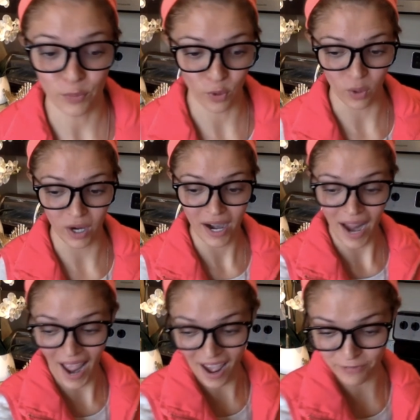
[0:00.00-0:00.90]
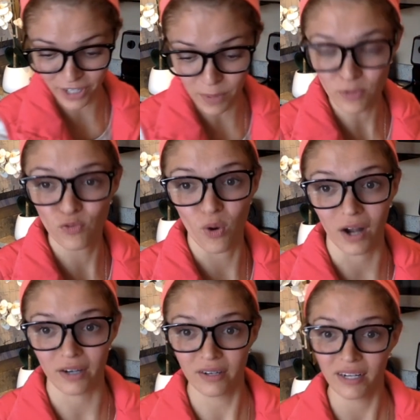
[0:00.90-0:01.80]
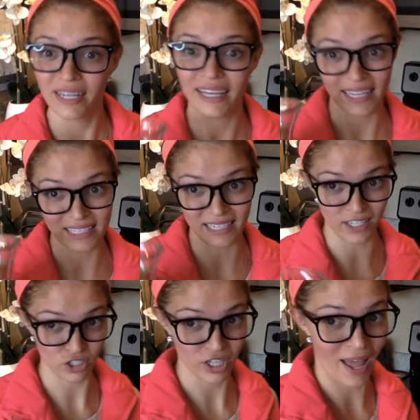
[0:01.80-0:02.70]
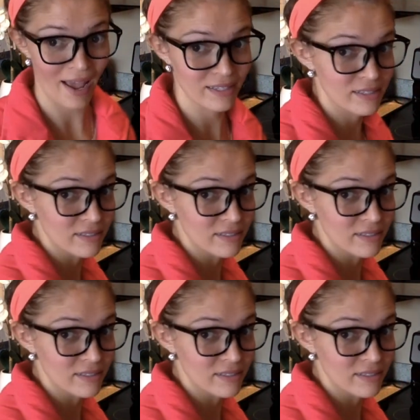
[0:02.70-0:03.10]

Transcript: pour half a cup of water into each glass.